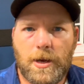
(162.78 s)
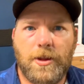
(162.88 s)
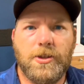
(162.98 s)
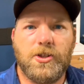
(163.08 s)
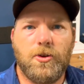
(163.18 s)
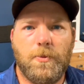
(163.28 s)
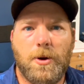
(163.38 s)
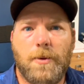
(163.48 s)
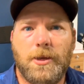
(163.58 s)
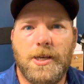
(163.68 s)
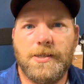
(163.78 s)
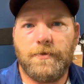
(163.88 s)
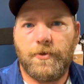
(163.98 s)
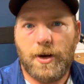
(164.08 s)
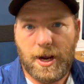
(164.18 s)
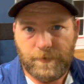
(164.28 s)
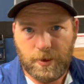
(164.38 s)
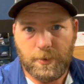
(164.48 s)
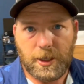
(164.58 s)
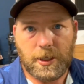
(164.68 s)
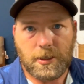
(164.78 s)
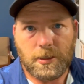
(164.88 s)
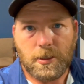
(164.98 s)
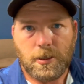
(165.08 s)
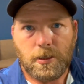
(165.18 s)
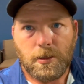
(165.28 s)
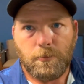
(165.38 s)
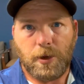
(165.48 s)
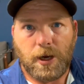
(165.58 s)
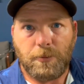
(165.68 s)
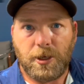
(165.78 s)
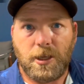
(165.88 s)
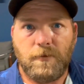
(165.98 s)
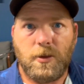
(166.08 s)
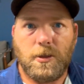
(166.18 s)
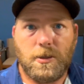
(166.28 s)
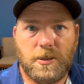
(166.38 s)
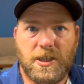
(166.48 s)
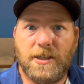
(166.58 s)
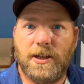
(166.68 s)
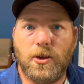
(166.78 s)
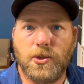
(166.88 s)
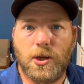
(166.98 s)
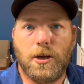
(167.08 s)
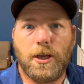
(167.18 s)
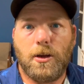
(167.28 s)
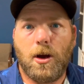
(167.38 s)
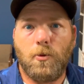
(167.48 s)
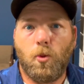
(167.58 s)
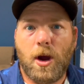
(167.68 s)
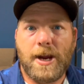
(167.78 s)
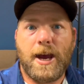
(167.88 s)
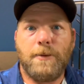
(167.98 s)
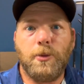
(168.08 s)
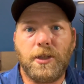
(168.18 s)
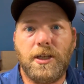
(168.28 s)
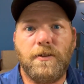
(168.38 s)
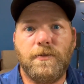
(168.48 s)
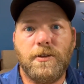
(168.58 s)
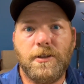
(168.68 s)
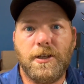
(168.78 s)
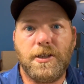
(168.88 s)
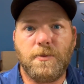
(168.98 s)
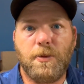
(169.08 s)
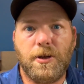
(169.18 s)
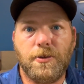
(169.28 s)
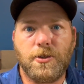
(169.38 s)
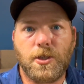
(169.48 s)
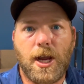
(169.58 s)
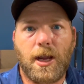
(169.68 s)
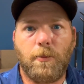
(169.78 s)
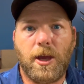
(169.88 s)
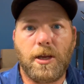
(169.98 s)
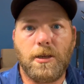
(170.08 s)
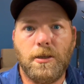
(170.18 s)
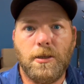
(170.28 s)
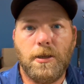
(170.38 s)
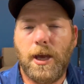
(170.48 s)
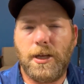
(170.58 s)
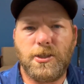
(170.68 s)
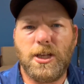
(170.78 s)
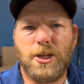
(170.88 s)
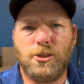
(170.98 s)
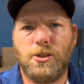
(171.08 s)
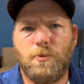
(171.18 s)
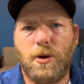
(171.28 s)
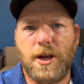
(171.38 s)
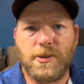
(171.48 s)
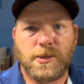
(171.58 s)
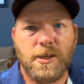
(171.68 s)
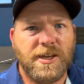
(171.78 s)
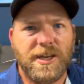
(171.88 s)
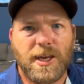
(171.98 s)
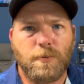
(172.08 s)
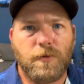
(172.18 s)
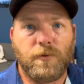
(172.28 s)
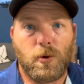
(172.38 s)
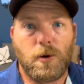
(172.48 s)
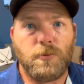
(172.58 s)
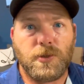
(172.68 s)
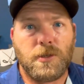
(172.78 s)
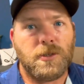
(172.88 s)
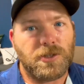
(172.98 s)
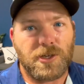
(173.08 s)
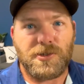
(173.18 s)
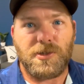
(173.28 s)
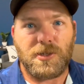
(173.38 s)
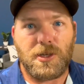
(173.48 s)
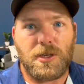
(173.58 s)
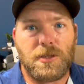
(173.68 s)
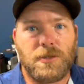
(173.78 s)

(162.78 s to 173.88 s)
Now this unit probably isn't for everybody, but I'm gonna give you the details on it, on why I believe that it's better than Trackman. And it's not just the price, it performs just as good.